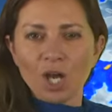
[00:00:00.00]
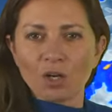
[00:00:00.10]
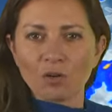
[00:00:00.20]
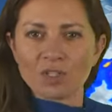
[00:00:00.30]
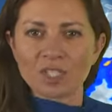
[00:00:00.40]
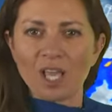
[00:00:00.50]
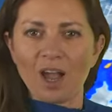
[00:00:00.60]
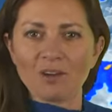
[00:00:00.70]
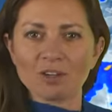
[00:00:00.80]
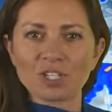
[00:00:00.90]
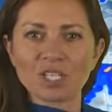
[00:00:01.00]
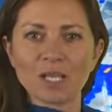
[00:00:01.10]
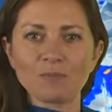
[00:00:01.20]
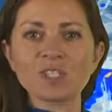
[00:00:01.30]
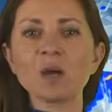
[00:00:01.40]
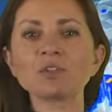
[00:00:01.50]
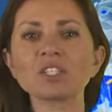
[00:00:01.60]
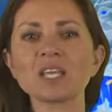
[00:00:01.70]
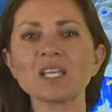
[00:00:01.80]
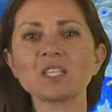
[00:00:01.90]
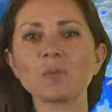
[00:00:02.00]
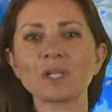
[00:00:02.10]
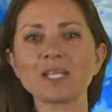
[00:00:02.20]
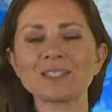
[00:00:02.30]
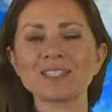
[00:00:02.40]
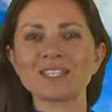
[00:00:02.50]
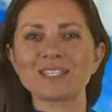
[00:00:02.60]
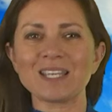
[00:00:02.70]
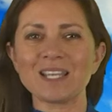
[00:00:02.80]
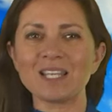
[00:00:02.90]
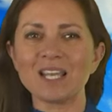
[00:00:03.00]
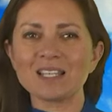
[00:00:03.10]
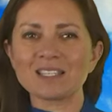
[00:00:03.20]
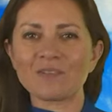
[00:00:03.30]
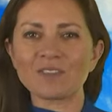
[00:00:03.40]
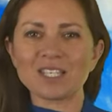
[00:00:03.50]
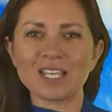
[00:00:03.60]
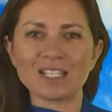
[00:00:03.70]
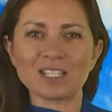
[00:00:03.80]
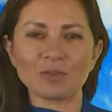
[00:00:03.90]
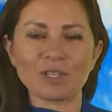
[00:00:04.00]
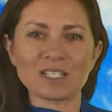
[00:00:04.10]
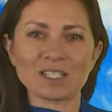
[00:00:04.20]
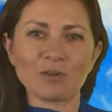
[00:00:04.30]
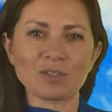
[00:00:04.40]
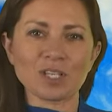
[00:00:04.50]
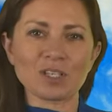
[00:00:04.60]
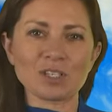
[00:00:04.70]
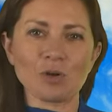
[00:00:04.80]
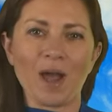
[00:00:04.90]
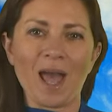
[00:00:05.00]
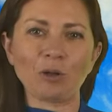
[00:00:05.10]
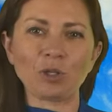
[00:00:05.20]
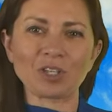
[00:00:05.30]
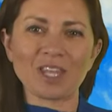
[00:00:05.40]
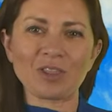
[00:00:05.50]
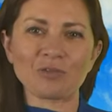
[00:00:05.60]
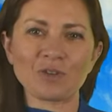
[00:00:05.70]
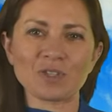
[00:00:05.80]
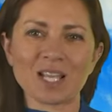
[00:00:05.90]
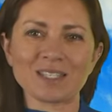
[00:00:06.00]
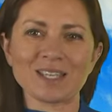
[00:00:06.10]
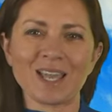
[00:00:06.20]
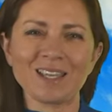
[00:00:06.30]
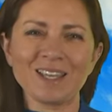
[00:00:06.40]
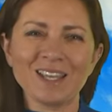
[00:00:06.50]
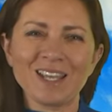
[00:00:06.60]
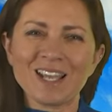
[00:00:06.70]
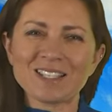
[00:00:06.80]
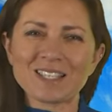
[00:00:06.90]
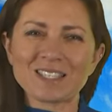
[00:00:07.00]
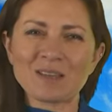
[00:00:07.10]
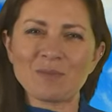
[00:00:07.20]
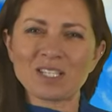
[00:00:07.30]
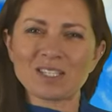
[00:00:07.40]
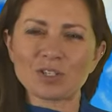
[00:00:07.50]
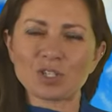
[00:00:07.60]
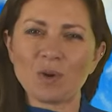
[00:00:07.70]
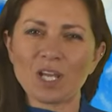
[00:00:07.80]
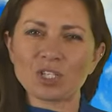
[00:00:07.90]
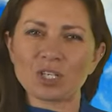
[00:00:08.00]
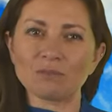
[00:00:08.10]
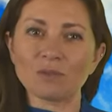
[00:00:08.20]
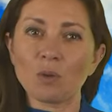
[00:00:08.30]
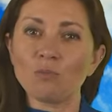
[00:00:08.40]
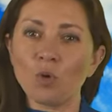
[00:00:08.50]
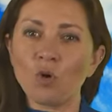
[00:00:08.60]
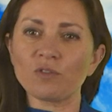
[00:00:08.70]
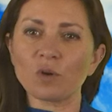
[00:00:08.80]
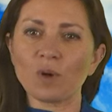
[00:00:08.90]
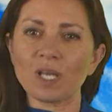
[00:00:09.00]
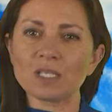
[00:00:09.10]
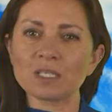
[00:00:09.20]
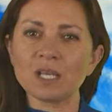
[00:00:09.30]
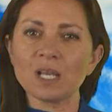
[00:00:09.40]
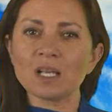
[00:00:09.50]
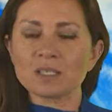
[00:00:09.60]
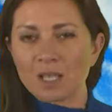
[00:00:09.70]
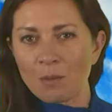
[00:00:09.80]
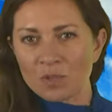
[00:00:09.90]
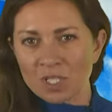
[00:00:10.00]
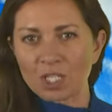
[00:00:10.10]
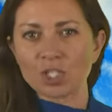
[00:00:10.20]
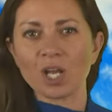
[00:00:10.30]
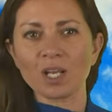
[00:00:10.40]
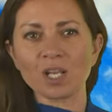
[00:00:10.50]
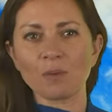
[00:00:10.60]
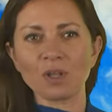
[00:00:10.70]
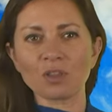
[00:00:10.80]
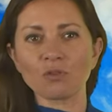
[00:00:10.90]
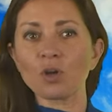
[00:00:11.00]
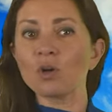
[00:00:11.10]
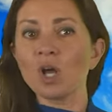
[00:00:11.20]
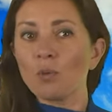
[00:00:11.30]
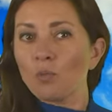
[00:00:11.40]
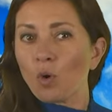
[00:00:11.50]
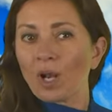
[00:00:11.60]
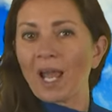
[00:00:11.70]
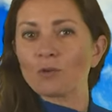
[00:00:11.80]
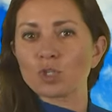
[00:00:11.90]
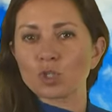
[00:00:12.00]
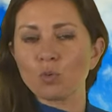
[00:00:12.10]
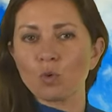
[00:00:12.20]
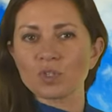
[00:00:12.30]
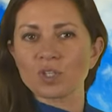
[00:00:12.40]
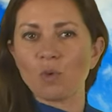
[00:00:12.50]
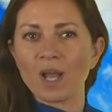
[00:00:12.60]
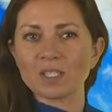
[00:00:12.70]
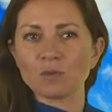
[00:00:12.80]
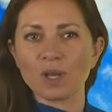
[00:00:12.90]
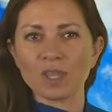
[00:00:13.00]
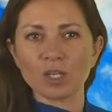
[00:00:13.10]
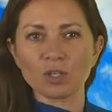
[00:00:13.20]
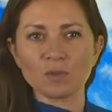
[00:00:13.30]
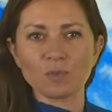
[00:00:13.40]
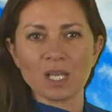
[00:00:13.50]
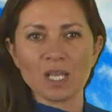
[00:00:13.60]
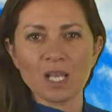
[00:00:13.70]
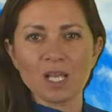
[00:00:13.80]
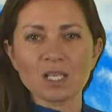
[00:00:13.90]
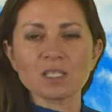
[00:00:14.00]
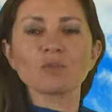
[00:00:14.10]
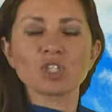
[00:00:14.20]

across the Irish Sea. Temperatures then typically 16, 17 degrees Celsius. Your outlook then through Saturday. It's a similar situation, more of a wind some sunshine coming through, more cloud towards the west where there could be some